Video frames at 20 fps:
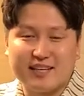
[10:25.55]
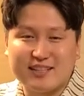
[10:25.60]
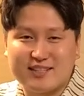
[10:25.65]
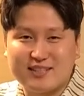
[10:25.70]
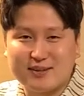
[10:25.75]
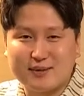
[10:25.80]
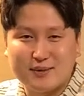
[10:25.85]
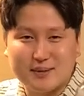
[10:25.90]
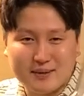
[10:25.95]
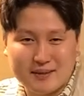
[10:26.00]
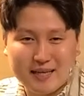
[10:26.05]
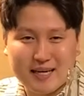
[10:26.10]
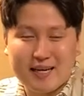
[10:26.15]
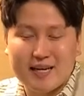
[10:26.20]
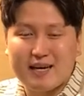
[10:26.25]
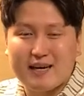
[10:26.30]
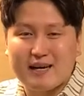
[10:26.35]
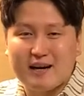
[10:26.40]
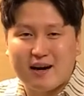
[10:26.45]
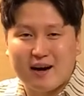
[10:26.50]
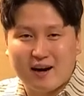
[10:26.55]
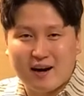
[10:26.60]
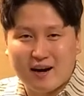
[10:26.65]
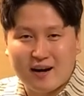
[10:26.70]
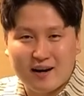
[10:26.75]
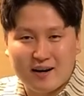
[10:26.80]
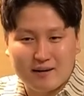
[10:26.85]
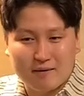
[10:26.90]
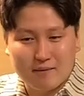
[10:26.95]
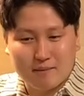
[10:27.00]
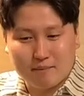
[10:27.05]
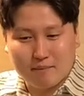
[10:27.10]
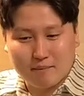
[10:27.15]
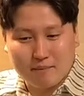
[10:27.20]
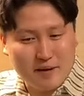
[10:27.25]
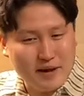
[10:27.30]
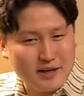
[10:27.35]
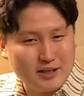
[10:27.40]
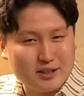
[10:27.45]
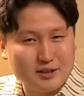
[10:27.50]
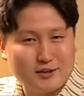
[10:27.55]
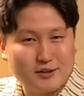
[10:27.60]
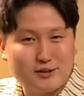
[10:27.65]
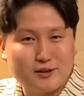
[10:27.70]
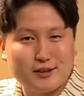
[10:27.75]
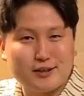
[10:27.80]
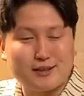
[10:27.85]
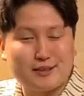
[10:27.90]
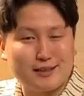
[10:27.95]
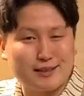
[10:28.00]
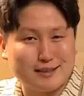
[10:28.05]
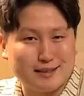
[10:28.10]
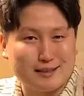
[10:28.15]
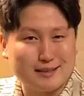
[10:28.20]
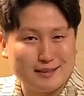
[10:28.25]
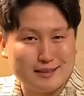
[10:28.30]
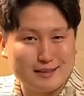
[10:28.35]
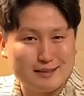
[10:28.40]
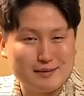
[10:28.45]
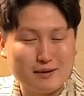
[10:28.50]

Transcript: don't make sure to clean it.